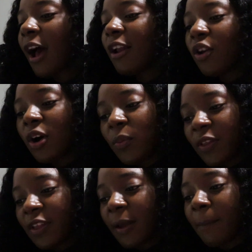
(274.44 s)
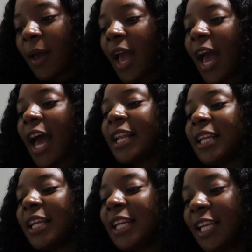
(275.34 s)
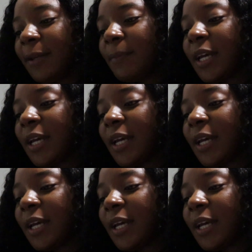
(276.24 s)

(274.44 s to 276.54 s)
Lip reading: along with him, and he